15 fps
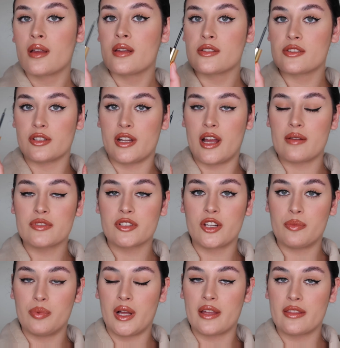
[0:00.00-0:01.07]
So now I'm just
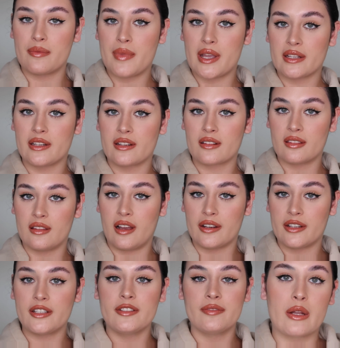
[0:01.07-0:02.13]
going to apply the magnetic
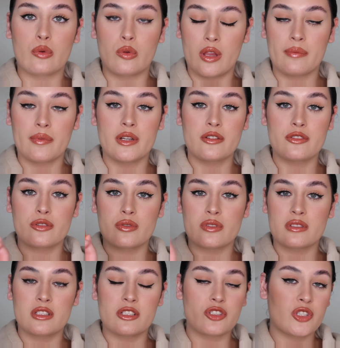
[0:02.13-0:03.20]
liner, and all I'm going to do
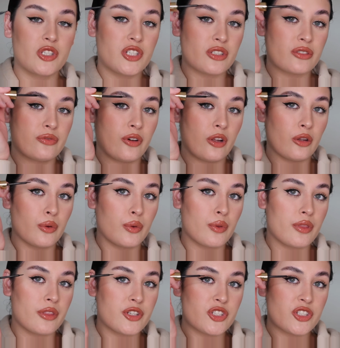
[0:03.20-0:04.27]
is literally just follow
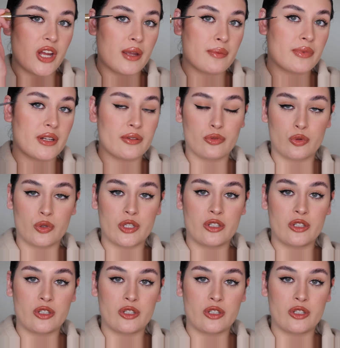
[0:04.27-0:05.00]
the shape that I've already